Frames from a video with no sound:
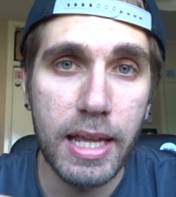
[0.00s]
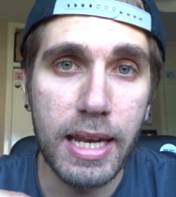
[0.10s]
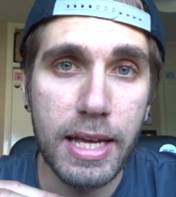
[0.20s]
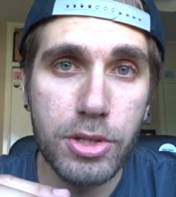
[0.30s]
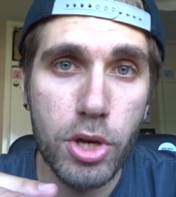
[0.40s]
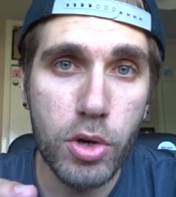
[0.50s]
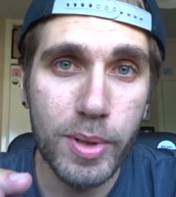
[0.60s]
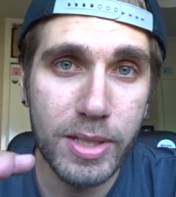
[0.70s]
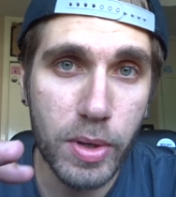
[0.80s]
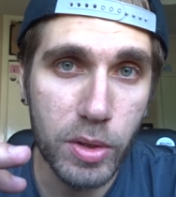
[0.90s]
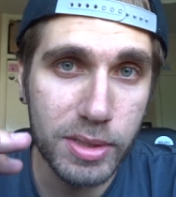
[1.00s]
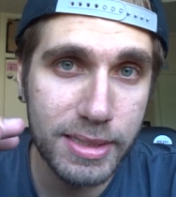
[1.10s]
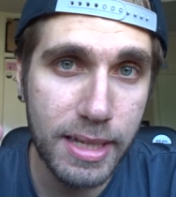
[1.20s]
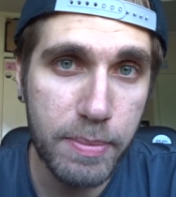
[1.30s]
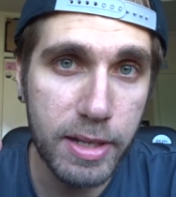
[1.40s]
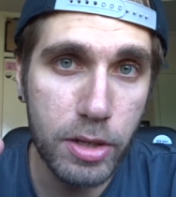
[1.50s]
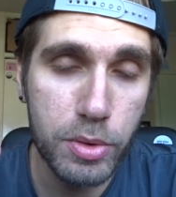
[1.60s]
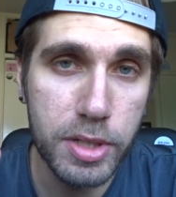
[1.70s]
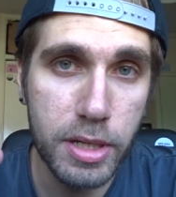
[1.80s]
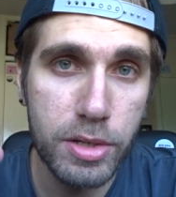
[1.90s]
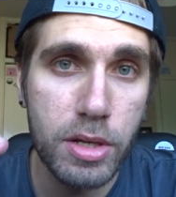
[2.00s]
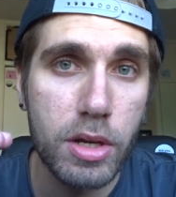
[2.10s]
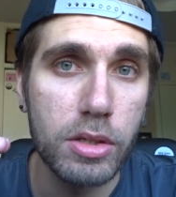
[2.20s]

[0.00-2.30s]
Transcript: Layer two is where you're semi-lucid,